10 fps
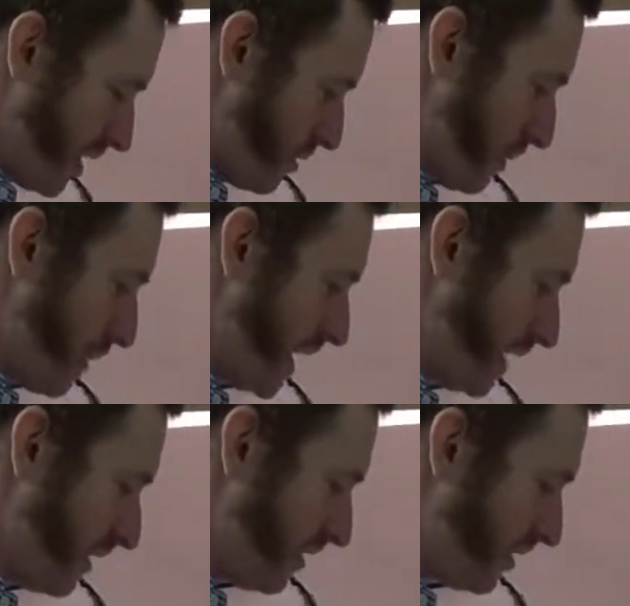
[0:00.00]
or
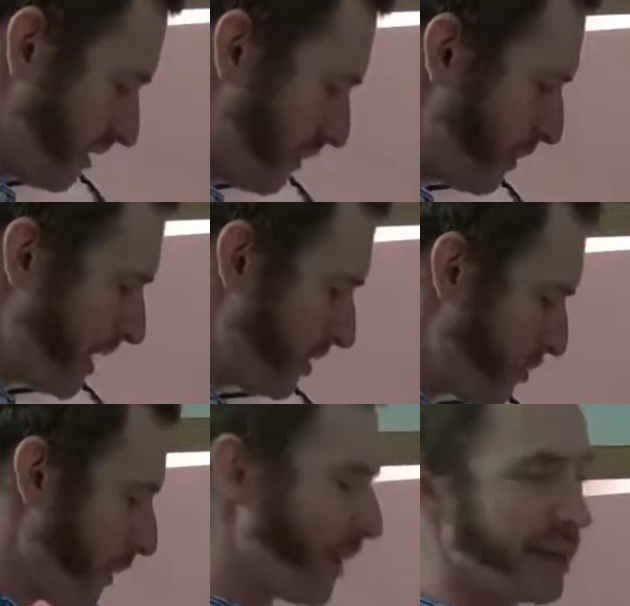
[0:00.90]
pins. Maybe they
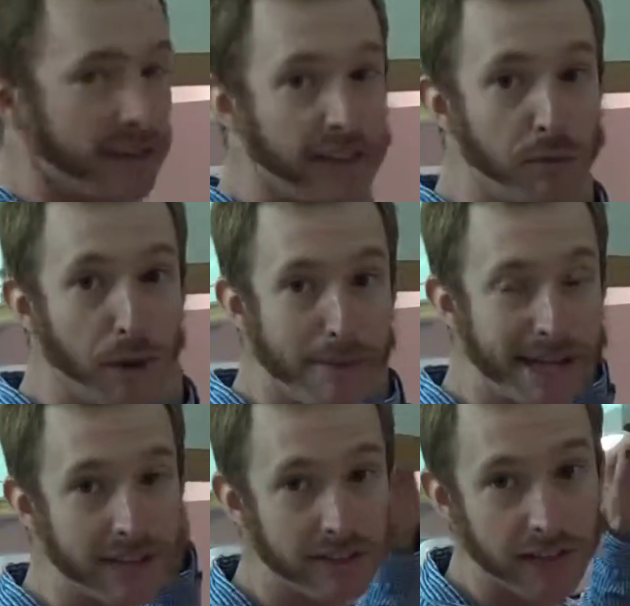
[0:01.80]
do wear pins. They wear
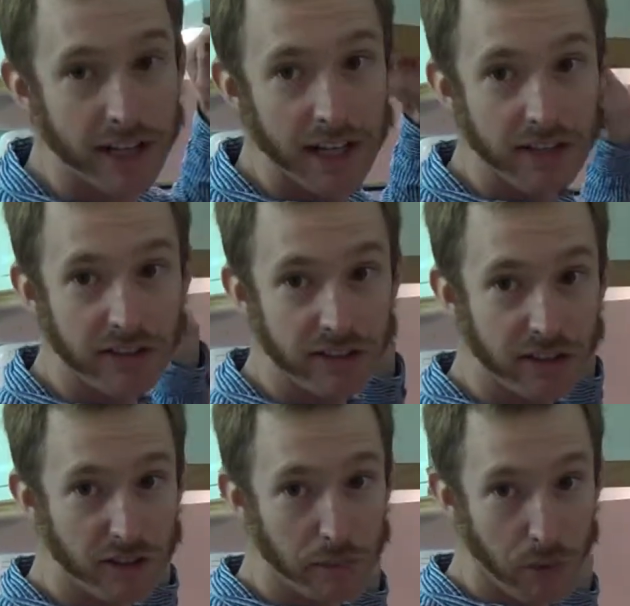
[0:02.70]
pins to
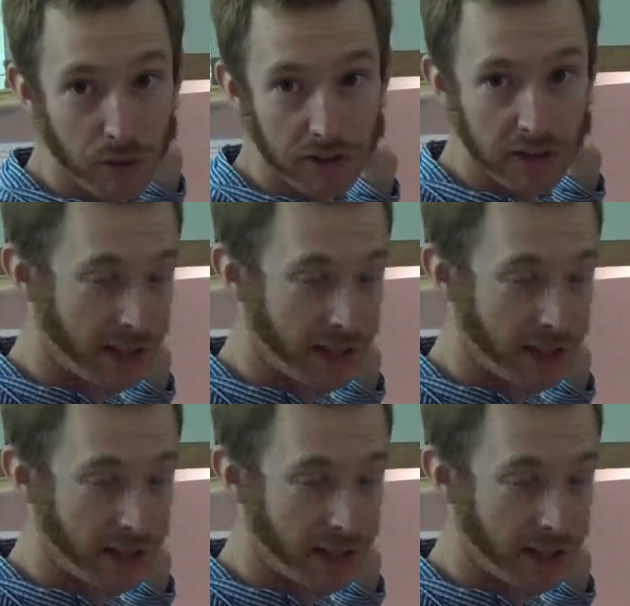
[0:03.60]
support